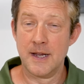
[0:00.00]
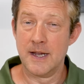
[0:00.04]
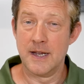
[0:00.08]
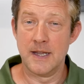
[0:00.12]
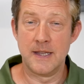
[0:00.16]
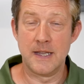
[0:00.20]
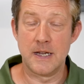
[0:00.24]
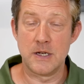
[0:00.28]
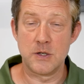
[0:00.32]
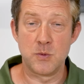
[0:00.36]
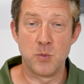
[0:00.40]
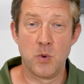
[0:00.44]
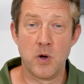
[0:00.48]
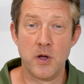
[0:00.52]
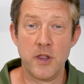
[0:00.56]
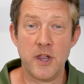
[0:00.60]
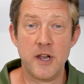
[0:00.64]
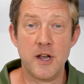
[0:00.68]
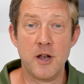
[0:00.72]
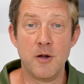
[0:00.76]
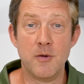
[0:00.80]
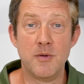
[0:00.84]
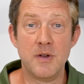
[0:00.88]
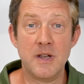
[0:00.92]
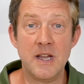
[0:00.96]
and that's why they
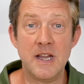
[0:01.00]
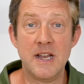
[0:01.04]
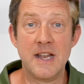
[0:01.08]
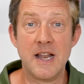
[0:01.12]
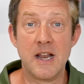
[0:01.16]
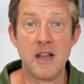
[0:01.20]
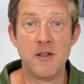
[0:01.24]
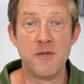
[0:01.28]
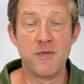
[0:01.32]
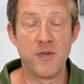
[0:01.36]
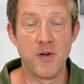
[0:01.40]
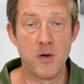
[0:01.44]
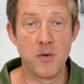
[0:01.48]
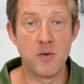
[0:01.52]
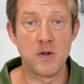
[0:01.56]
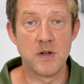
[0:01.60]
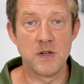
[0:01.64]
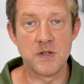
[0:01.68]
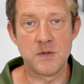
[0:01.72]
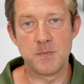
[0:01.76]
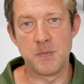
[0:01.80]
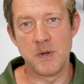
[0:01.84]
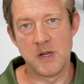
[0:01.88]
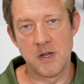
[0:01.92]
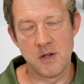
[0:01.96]
don't need any
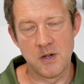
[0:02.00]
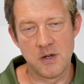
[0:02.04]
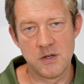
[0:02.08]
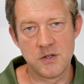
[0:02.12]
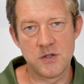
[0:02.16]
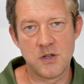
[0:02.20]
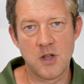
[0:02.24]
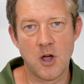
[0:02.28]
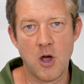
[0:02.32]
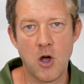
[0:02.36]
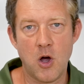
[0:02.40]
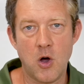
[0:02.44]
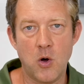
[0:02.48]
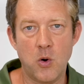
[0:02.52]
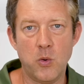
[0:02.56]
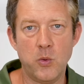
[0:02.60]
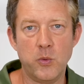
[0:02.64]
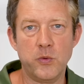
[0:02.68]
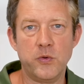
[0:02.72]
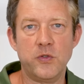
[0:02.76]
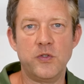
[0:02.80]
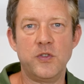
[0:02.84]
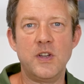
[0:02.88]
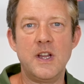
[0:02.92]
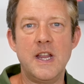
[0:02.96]
focus, because the whole
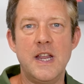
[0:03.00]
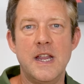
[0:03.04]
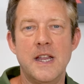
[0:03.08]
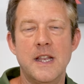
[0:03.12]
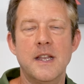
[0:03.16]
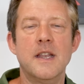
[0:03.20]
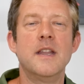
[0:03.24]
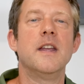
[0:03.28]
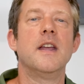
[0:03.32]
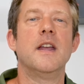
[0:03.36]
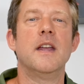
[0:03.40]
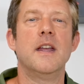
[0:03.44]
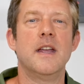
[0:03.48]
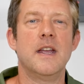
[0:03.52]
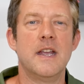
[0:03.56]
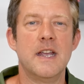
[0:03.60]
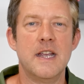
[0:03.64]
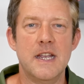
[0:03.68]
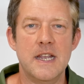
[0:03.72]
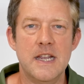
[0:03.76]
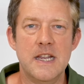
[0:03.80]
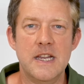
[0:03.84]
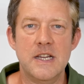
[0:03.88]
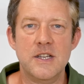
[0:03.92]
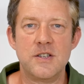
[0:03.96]
scene
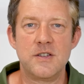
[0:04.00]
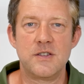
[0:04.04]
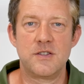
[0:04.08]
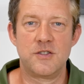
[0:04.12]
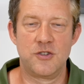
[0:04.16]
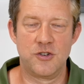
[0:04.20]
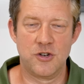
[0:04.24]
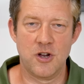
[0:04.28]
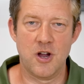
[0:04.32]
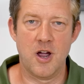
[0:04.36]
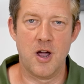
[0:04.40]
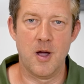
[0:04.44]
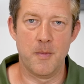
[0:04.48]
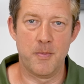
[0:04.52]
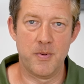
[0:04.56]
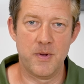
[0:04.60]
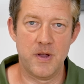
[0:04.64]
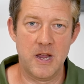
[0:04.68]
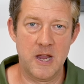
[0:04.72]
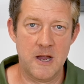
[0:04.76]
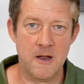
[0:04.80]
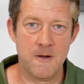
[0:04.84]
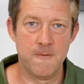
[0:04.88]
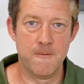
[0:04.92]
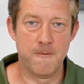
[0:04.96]
is
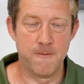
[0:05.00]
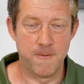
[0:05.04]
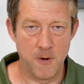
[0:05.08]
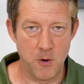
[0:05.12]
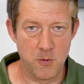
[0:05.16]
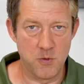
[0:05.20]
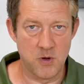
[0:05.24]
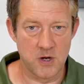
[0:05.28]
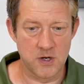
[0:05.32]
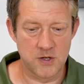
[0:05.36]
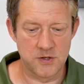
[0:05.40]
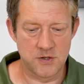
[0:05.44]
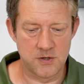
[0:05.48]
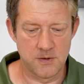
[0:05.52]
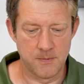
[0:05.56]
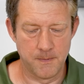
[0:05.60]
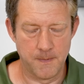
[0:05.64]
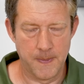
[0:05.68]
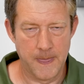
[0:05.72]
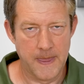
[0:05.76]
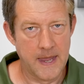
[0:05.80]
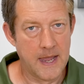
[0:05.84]
sharp in focus.